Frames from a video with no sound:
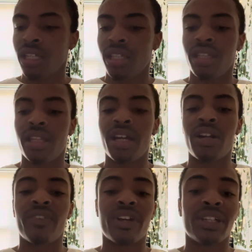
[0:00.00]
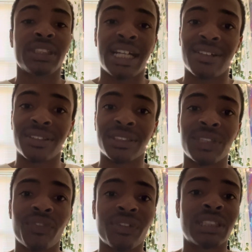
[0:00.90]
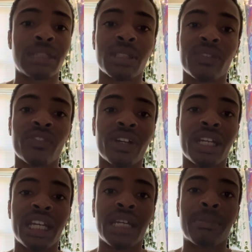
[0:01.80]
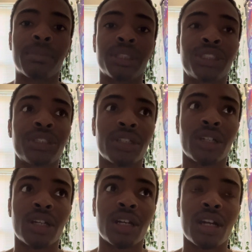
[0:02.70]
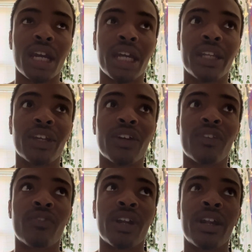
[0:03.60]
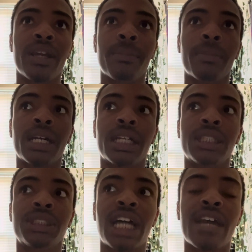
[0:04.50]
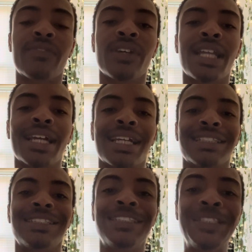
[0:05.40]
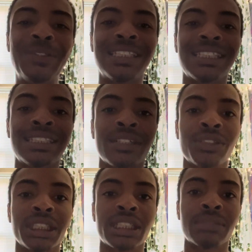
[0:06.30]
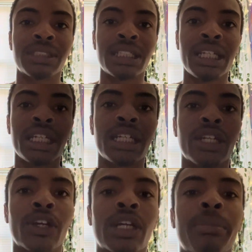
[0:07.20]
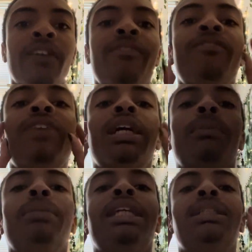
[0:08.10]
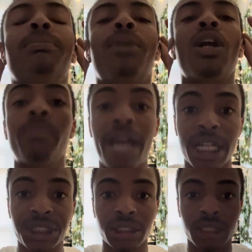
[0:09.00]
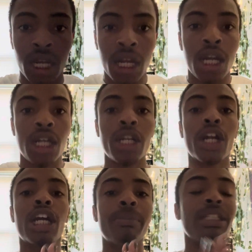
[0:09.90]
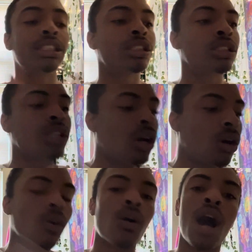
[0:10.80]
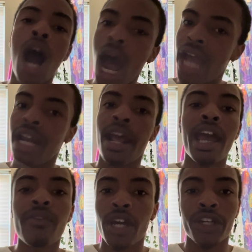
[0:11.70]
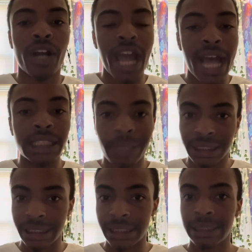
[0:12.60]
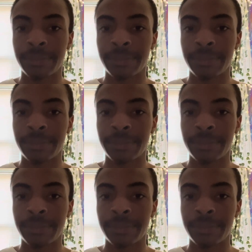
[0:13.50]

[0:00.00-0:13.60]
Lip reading: they're very childish. They're very stubborn. They're very immature. And they're very much, I feel like as soon as this energy comes in, they're going to be a fucking blazing ball of passion. They're going to be so hot and heavy on your ass, Pisces.